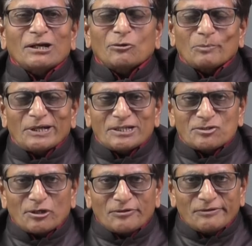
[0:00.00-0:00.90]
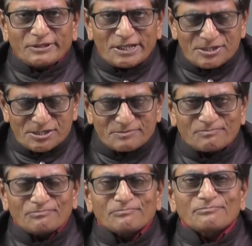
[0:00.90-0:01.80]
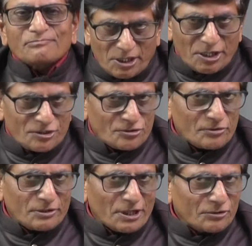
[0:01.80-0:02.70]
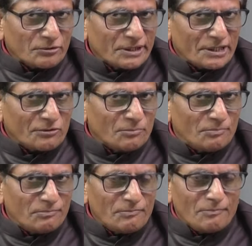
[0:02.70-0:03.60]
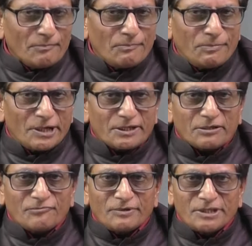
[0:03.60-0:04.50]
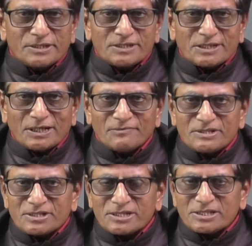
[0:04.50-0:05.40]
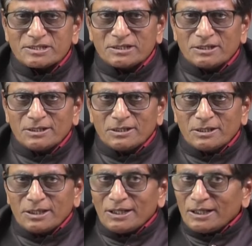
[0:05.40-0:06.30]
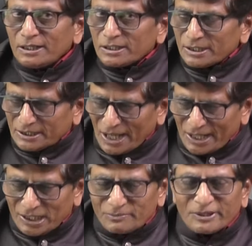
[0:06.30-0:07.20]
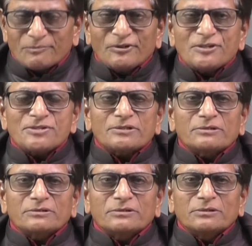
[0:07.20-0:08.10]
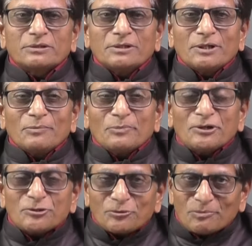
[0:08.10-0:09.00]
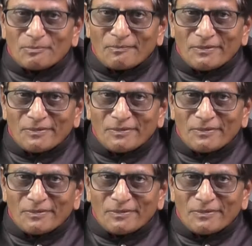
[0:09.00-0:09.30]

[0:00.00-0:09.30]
government is not doing this. It should not only give better wages, allowances, retirement benefits, but should